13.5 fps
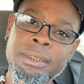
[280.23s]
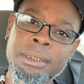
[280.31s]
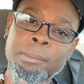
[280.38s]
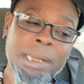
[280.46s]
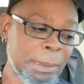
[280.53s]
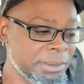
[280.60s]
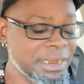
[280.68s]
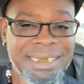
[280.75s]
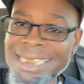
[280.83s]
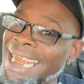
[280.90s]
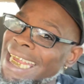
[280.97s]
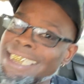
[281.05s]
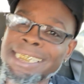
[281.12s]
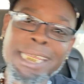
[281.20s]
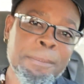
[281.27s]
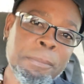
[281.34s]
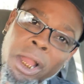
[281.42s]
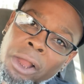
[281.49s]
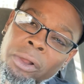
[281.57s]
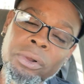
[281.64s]
But I'm just saying I got to get
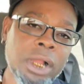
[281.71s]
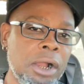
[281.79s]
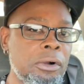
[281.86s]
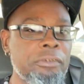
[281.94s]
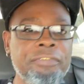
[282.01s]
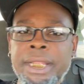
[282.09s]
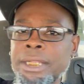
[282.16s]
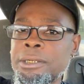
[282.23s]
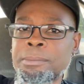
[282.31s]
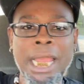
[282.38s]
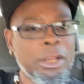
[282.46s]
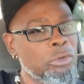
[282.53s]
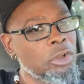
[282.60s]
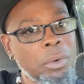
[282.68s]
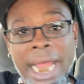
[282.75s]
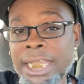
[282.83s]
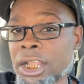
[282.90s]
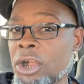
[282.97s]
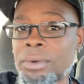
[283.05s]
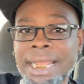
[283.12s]
my hog on, fam. I don't know how
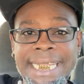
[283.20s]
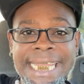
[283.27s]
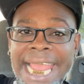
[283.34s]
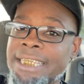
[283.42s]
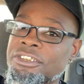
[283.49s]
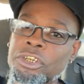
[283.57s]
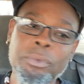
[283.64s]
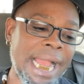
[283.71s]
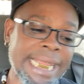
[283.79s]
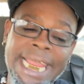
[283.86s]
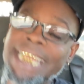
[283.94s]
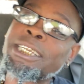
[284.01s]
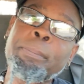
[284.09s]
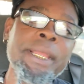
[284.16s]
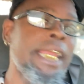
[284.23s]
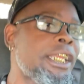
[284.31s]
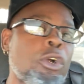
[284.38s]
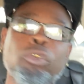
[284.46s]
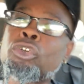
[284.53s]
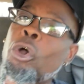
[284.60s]
long I got, so I can't
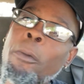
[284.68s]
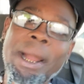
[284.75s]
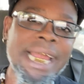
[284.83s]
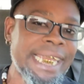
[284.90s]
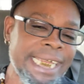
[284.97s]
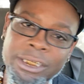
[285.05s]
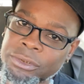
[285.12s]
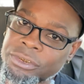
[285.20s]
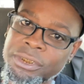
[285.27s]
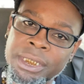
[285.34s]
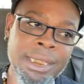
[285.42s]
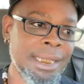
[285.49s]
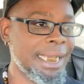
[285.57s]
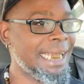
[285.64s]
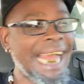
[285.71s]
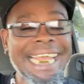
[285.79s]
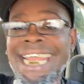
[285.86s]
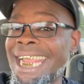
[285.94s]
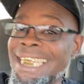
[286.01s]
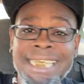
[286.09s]
depend on nobody else. And I
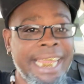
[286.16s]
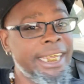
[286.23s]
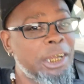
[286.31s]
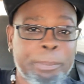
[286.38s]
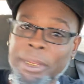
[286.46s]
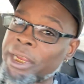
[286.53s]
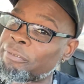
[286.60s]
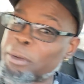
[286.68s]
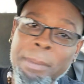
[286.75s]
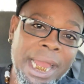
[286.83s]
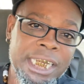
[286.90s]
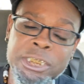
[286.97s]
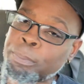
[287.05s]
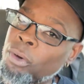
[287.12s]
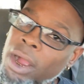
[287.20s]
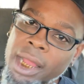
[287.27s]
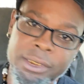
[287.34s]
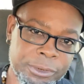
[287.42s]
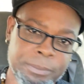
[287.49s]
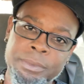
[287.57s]
can't take up everybody's
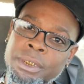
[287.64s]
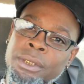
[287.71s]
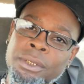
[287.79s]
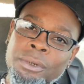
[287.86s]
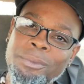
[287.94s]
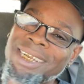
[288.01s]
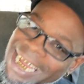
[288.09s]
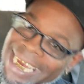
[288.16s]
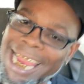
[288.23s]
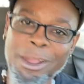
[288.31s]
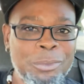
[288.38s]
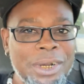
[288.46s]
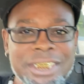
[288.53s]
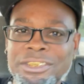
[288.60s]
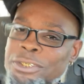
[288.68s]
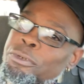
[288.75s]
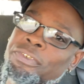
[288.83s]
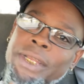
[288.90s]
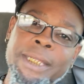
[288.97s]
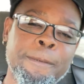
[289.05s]
problem when I got one too,
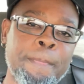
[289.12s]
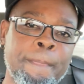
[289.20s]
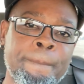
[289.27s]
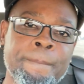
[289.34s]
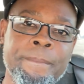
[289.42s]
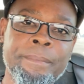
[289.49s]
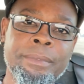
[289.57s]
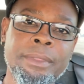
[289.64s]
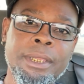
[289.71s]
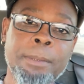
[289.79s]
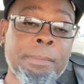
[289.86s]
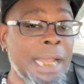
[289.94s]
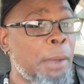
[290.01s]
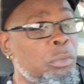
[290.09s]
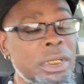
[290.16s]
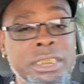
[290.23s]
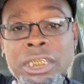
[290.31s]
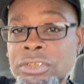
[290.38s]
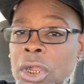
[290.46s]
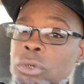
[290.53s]
fam. But I'm
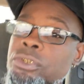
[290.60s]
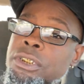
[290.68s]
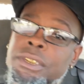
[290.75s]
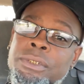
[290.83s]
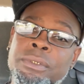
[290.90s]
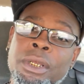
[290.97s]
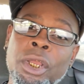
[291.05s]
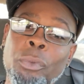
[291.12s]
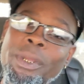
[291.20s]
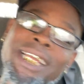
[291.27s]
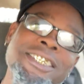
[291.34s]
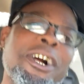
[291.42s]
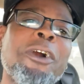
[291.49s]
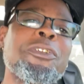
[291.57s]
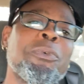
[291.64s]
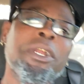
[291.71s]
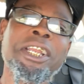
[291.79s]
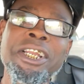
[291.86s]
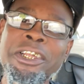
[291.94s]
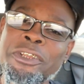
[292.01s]
willing to talk to you. We can talk to
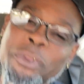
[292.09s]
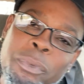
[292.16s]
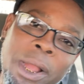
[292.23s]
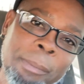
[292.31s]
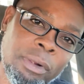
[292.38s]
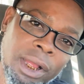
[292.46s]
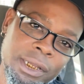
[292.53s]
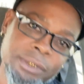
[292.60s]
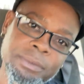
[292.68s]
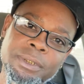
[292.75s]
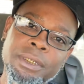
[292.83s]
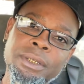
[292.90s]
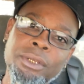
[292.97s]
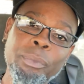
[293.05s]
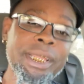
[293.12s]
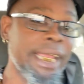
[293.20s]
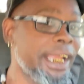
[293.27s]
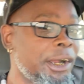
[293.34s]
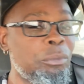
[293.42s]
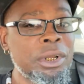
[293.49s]
one another through our problems. We can
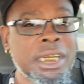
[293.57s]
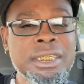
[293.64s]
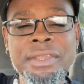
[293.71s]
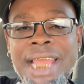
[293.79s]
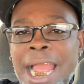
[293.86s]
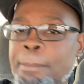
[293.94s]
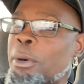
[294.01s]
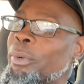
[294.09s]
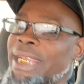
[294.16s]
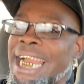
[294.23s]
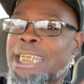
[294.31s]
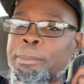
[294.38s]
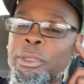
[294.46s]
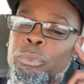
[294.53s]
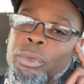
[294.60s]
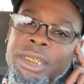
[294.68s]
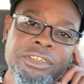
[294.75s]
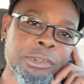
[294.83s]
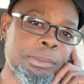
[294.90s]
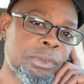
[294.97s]
help one another out, but we got to be
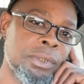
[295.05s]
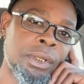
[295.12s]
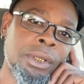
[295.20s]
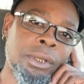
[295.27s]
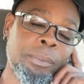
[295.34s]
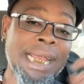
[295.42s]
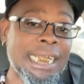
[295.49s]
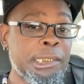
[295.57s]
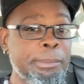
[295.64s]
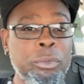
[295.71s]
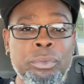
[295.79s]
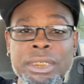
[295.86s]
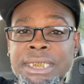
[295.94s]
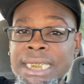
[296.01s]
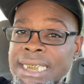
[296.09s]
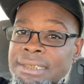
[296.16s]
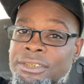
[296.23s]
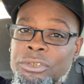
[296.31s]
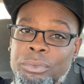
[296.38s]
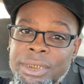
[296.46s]
reasonable. We got to be willing to
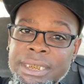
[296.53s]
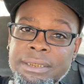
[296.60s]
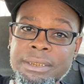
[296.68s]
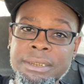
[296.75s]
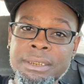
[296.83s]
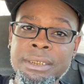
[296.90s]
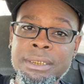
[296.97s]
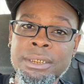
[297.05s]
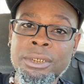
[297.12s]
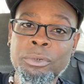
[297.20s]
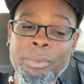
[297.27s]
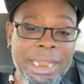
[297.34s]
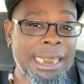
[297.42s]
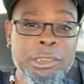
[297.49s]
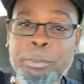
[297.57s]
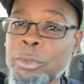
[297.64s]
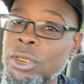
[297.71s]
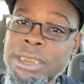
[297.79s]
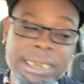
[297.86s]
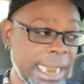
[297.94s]
listen to reason. We got to be
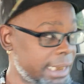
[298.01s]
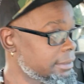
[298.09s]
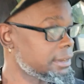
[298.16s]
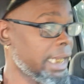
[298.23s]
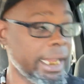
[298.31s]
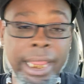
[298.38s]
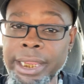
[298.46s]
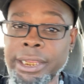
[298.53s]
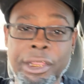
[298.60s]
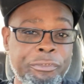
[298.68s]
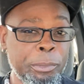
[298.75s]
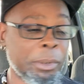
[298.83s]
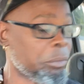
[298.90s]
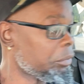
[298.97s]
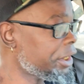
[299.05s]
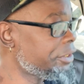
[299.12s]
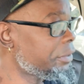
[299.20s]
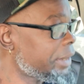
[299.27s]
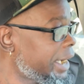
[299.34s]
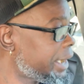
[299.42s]
able to say, hey, if you've been running
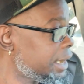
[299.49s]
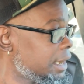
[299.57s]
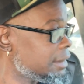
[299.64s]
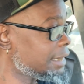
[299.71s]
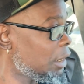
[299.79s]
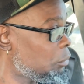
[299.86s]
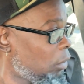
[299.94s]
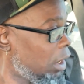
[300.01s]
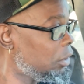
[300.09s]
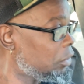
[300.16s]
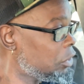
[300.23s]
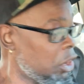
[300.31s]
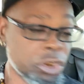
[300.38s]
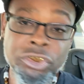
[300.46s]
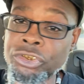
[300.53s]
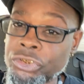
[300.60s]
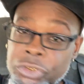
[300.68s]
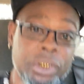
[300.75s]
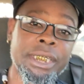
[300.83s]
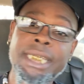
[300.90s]
your head against that wall,
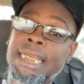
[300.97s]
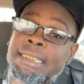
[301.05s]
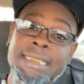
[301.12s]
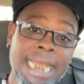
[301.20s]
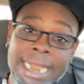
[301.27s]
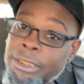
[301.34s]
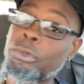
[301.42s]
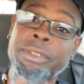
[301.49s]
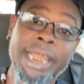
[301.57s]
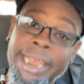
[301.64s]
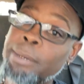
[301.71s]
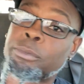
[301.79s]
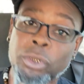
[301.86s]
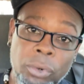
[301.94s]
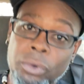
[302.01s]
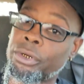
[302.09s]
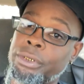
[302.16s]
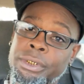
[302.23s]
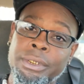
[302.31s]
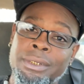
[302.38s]
surely that's not no damn
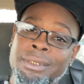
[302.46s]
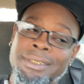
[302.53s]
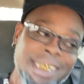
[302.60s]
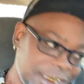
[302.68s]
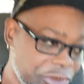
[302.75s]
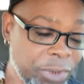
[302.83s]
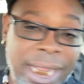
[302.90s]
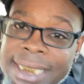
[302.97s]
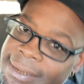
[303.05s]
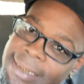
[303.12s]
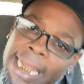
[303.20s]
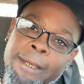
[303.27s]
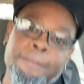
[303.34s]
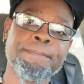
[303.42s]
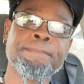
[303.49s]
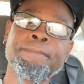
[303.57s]
door. Let's try this out.